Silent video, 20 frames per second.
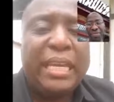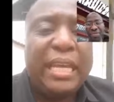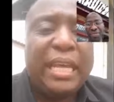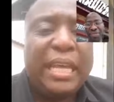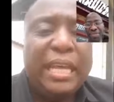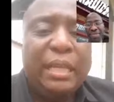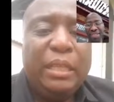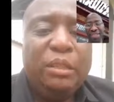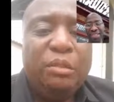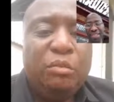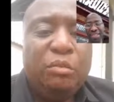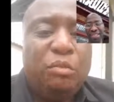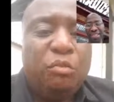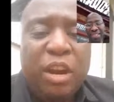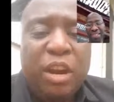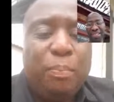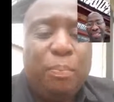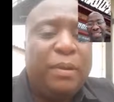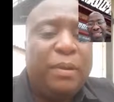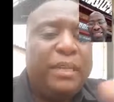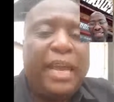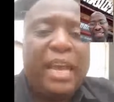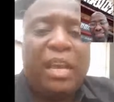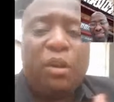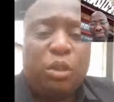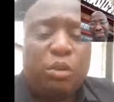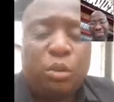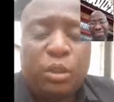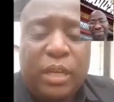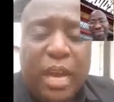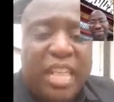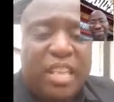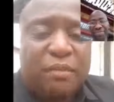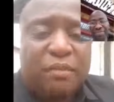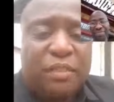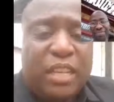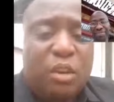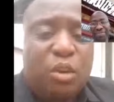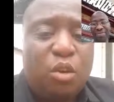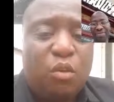replicate what you guys have done
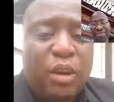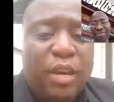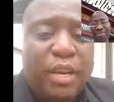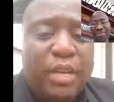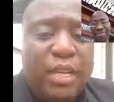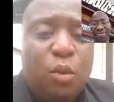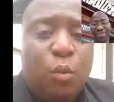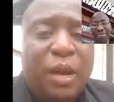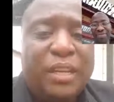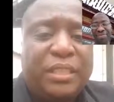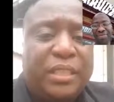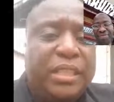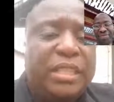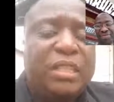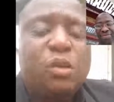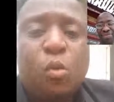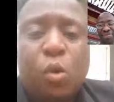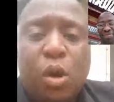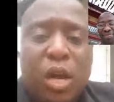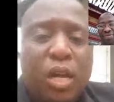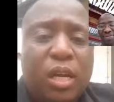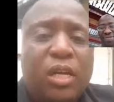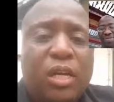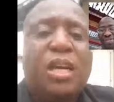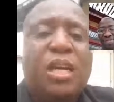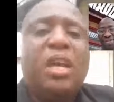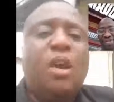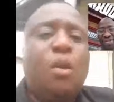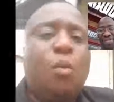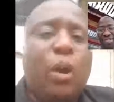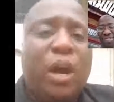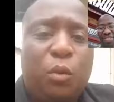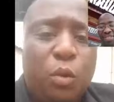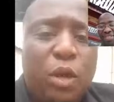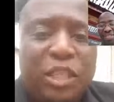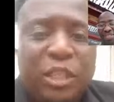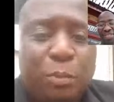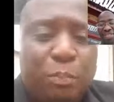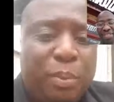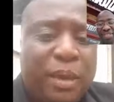already, what didn't work, what works
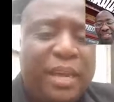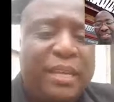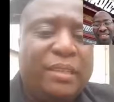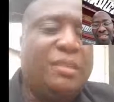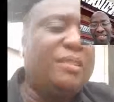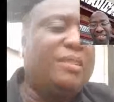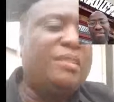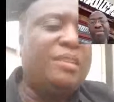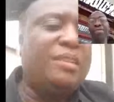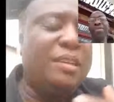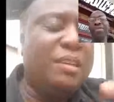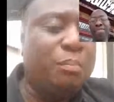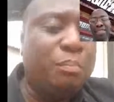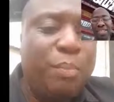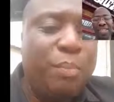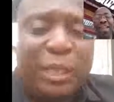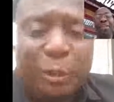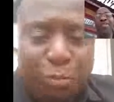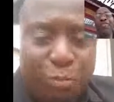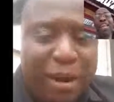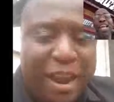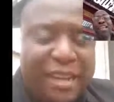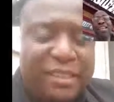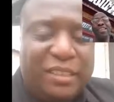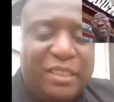best practice.